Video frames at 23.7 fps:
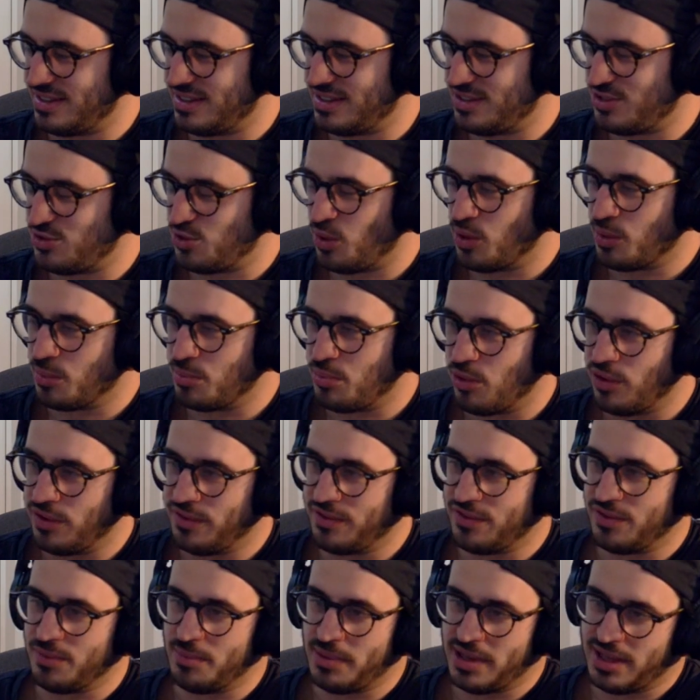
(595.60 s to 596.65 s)
strong
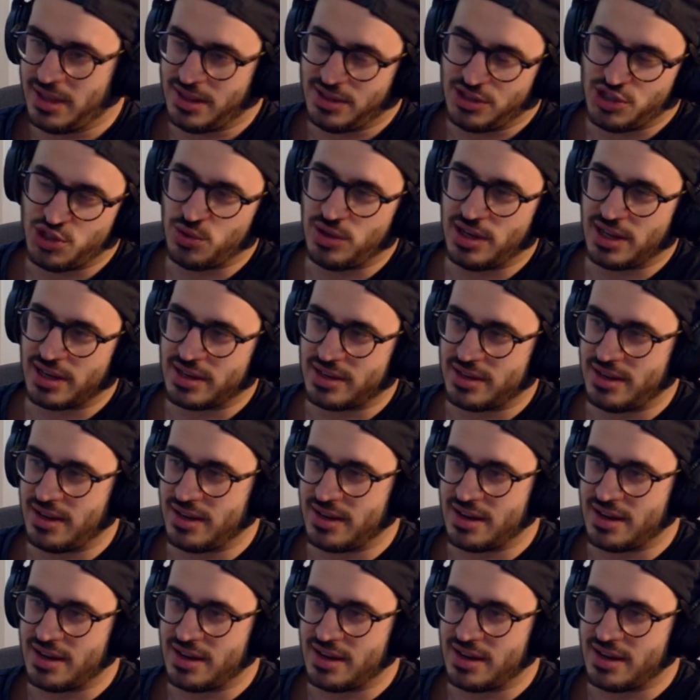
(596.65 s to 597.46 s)
point for me. Julia